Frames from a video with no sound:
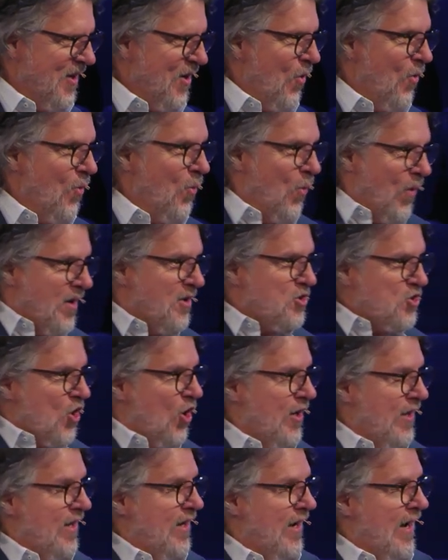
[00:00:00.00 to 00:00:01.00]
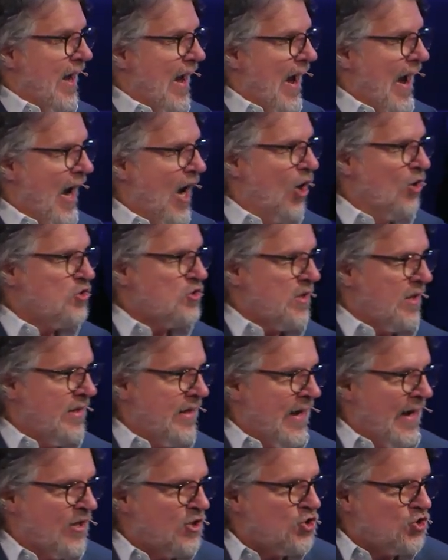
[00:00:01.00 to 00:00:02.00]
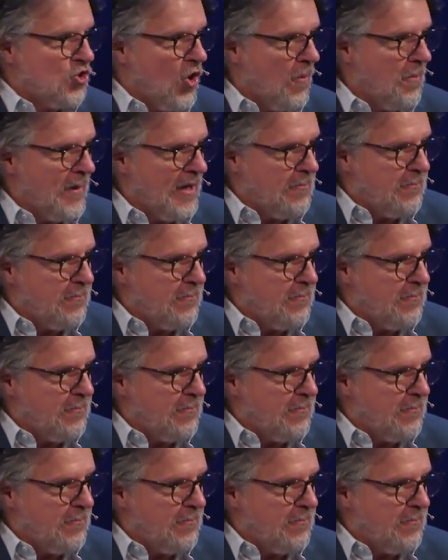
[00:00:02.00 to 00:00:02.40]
One started in a house, and they had so many